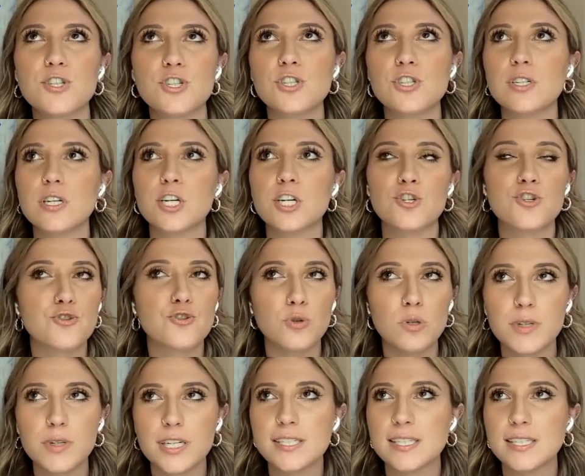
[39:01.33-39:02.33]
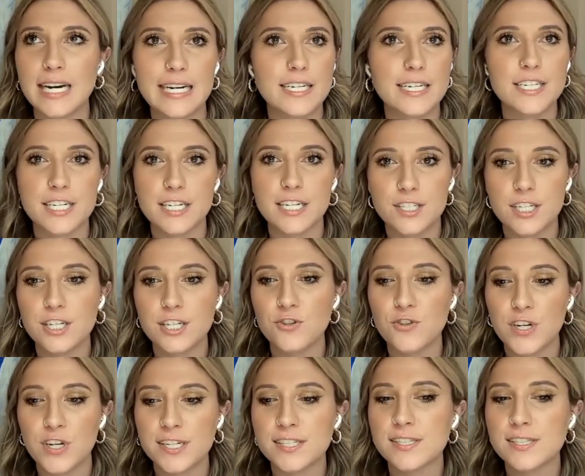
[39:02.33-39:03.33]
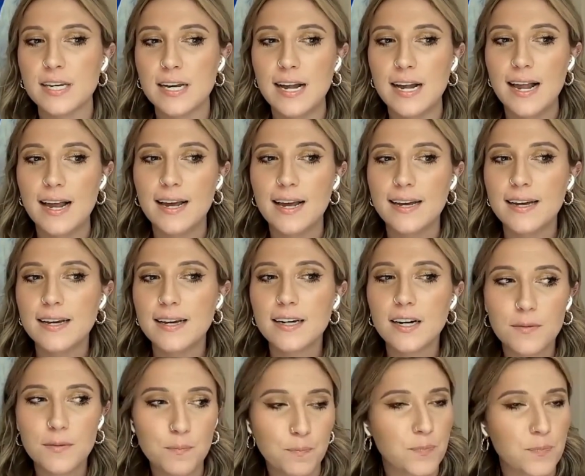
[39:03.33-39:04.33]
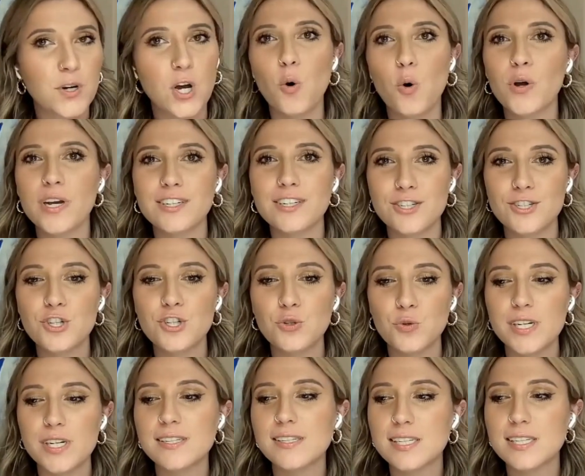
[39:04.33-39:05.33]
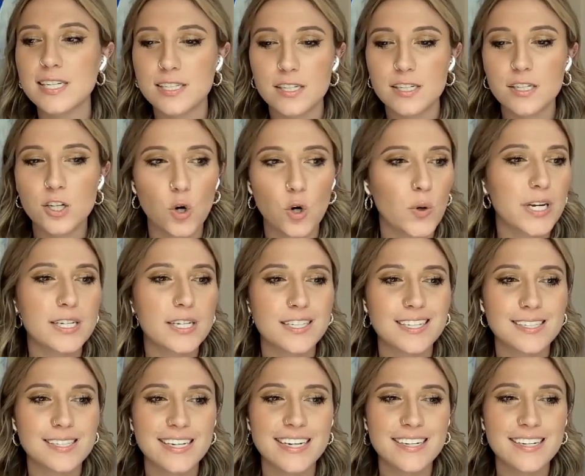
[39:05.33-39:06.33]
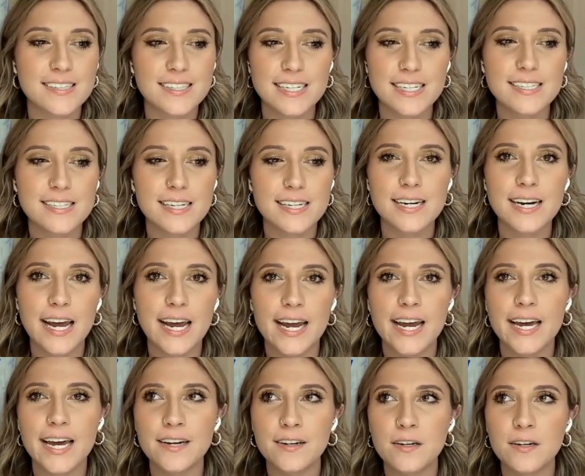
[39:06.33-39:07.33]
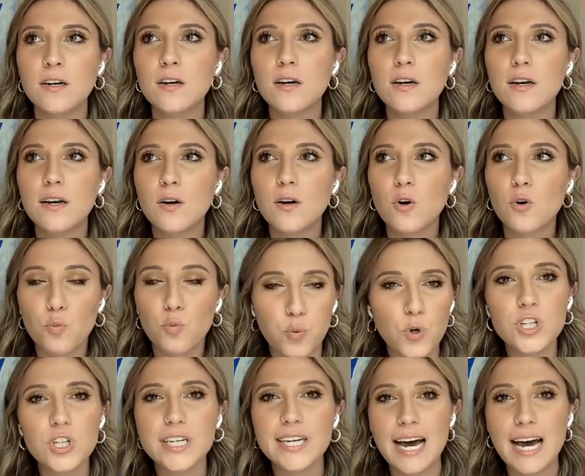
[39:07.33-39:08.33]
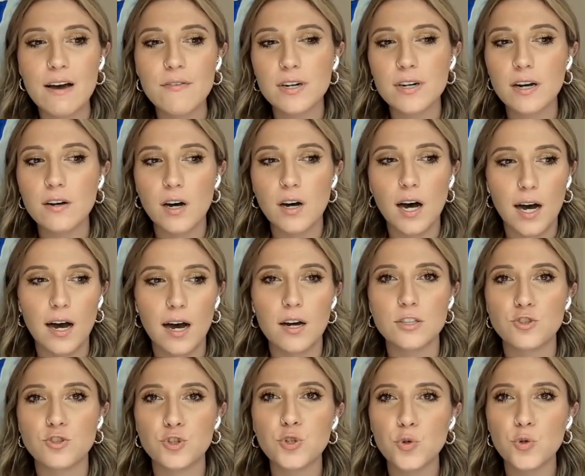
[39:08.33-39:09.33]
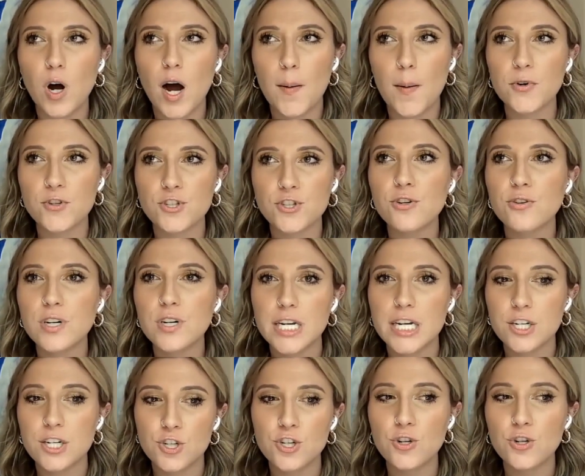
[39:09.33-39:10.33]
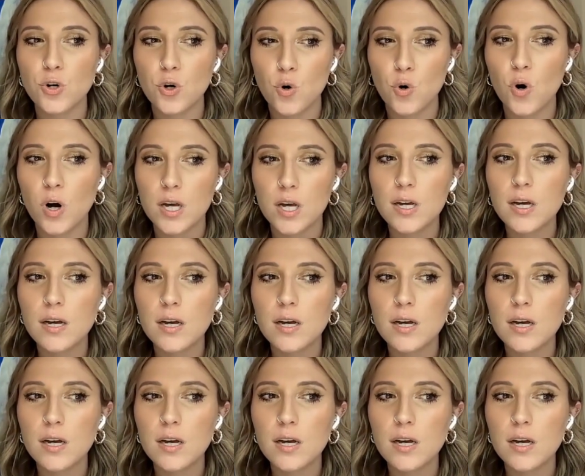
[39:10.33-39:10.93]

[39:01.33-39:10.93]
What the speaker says: just extremely excited to continue this going into Tulane season, going into the Saints season, and really having a true opportunity to